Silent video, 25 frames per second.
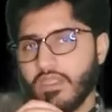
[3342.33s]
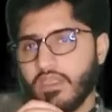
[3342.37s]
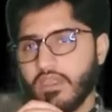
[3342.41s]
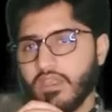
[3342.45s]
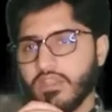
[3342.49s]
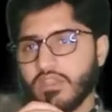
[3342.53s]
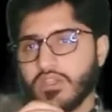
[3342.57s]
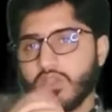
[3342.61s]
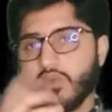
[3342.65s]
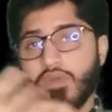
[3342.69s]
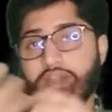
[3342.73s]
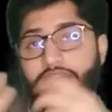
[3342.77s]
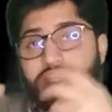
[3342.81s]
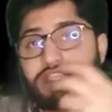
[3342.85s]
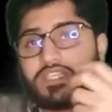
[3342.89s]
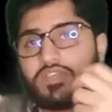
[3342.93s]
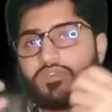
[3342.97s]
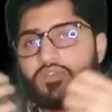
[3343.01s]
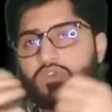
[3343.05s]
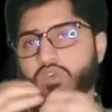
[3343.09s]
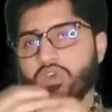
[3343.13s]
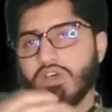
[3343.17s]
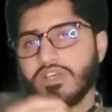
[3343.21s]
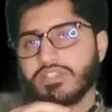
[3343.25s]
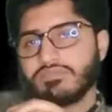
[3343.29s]
So what is
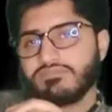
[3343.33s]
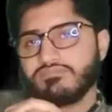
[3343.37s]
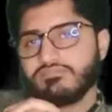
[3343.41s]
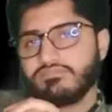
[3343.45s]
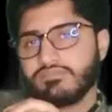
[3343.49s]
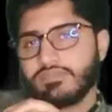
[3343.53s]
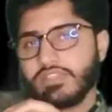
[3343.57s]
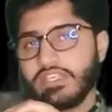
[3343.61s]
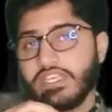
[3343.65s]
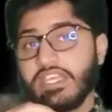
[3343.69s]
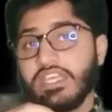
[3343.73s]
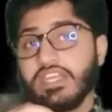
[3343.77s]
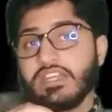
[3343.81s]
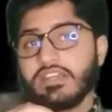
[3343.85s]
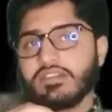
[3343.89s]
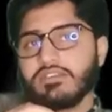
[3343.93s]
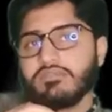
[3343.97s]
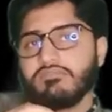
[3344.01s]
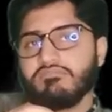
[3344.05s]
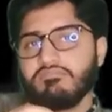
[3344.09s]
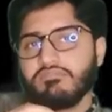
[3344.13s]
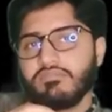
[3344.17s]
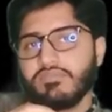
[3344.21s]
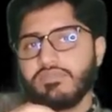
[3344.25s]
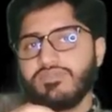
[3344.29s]
given to us? Hint.
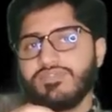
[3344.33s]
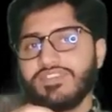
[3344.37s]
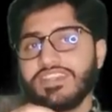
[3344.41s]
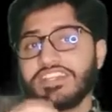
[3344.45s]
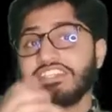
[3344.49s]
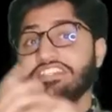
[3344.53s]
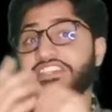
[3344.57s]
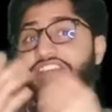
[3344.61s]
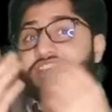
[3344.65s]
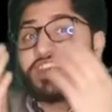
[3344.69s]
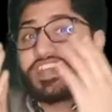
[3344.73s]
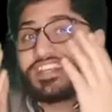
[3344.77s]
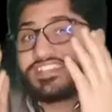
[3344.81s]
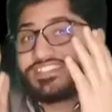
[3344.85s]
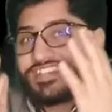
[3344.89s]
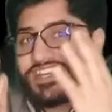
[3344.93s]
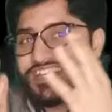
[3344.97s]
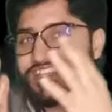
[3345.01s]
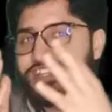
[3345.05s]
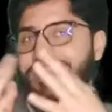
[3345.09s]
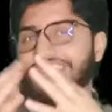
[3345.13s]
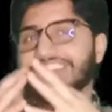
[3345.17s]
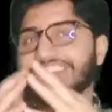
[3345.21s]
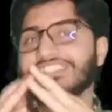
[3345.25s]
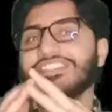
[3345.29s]
That is
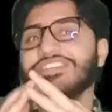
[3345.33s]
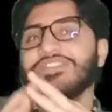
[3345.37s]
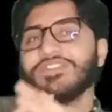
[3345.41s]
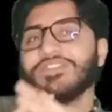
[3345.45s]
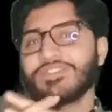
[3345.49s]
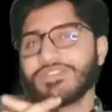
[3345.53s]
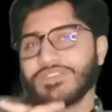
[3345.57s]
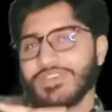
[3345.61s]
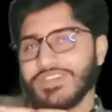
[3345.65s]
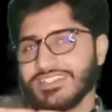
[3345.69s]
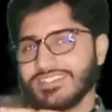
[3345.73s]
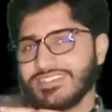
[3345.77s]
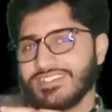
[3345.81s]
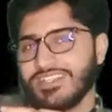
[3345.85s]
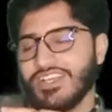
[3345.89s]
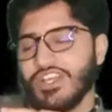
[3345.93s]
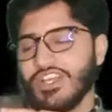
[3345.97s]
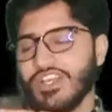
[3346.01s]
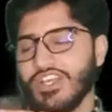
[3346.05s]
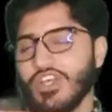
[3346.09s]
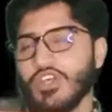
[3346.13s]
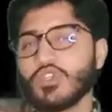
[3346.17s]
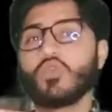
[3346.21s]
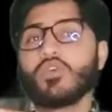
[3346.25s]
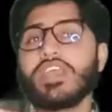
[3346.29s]
trajectory is given to us.
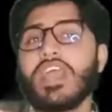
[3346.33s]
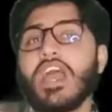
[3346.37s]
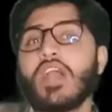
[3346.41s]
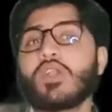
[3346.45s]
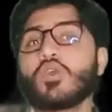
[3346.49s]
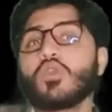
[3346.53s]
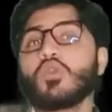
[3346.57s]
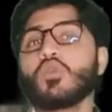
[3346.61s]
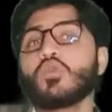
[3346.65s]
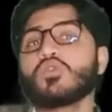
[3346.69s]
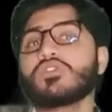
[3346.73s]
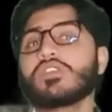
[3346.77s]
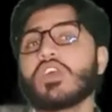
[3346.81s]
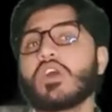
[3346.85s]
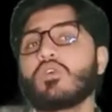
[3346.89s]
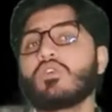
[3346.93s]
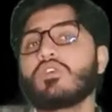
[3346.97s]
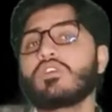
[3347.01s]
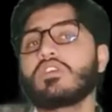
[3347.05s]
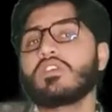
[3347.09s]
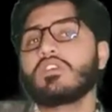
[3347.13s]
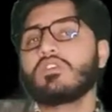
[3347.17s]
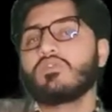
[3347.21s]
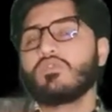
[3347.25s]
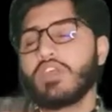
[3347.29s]
So we have to
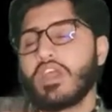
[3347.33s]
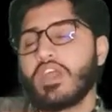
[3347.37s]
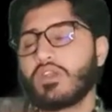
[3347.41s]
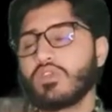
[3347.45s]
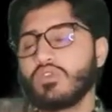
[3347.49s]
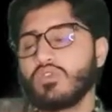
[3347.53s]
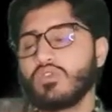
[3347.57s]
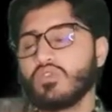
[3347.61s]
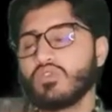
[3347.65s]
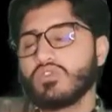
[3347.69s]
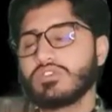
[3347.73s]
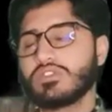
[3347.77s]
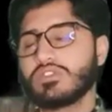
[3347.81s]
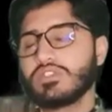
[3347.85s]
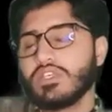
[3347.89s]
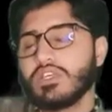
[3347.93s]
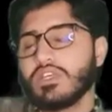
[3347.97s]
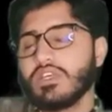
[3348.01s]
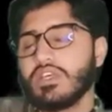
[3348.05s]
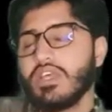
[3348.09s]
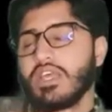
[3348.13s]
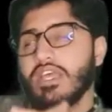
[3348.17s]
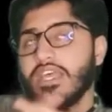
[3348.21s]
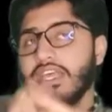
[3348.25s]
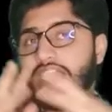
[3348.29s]
use the
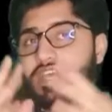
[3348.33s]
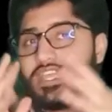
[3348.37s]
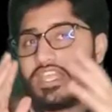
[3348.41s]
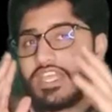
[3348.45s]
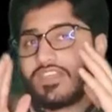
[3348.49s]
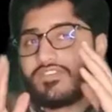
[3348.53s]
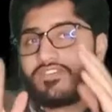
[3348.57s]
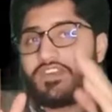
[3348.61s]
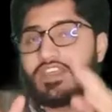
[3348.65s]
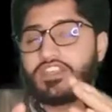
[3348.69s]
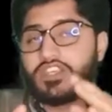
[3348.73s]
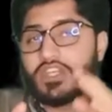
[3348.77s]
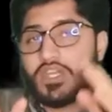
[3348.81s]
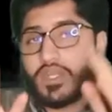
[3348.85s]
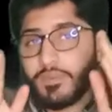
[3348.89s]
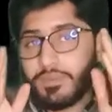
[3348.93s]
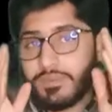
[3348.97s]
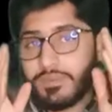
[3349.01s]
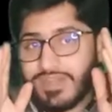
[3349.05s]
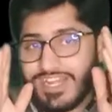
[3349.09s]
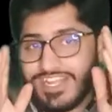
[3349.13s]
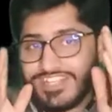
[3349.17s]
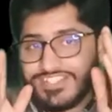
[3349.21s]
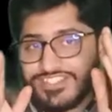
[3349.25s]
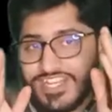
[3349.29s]
equation of
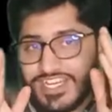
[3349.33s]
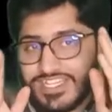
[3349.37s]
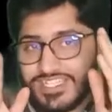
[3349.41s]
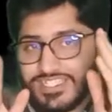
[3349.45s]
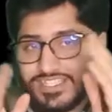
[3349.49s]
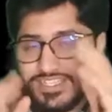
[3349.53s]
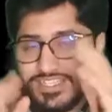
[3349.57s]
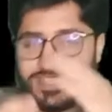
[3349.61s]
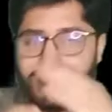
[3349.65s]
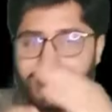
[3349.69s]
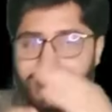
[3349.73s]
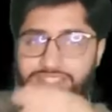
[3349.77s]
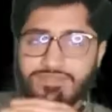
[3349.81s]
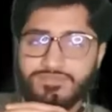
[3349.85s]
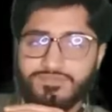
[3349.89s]
trajectory.